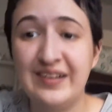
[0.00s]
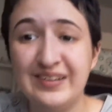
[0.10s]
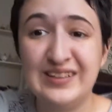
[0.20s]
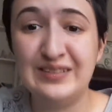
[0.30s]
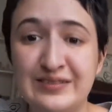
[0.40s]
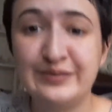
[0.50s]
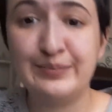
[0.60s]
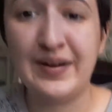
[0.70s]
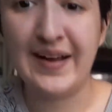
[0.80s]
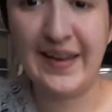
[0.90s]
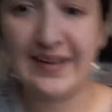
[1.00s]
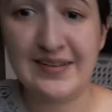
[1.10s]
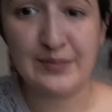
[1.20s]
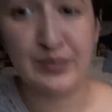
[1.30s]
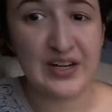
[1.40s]
of my
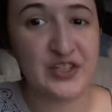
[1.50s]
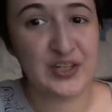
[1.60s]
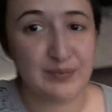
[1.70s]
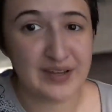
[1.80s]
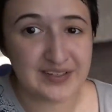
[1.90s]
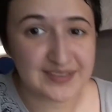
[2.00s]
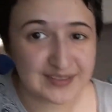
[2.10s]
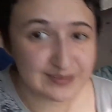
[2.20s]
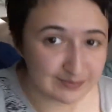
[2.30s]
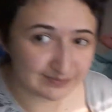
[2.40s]
depression mess.